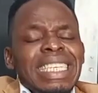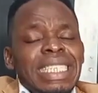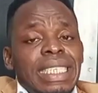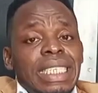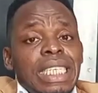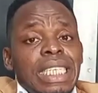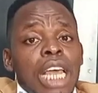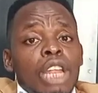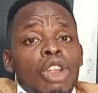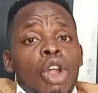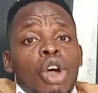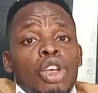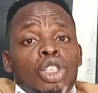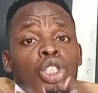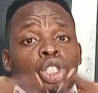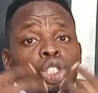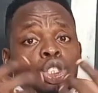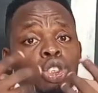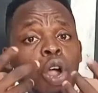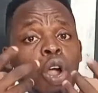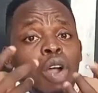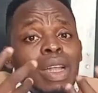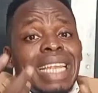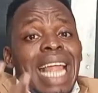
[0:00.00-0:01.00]
these sailors
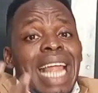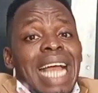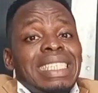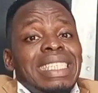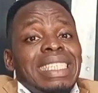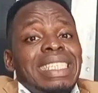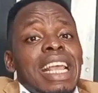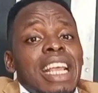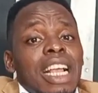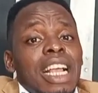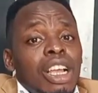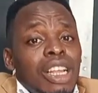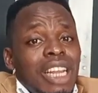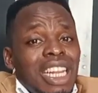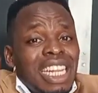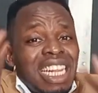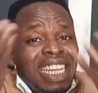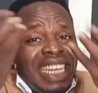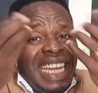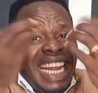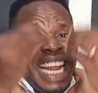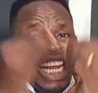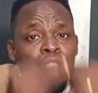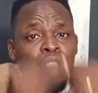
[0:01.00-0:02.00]
saw that the
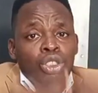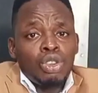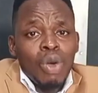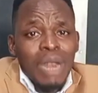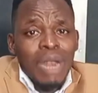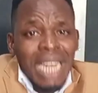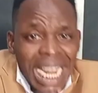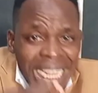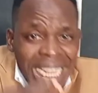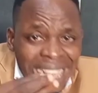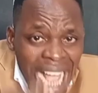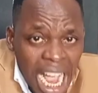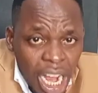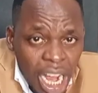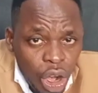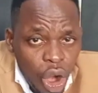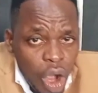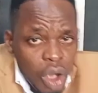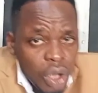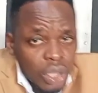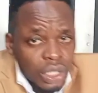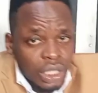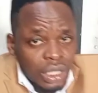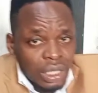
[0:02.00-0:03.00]
little letter
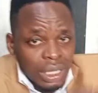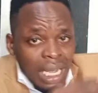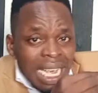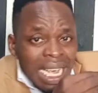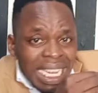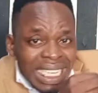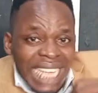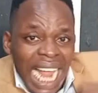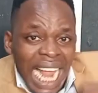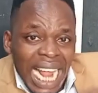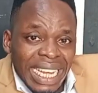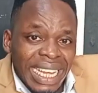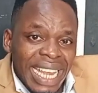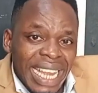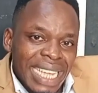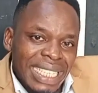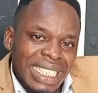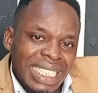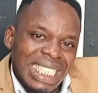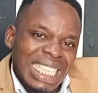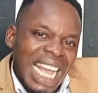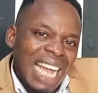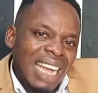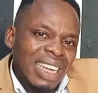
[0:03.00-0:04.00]
gods that they,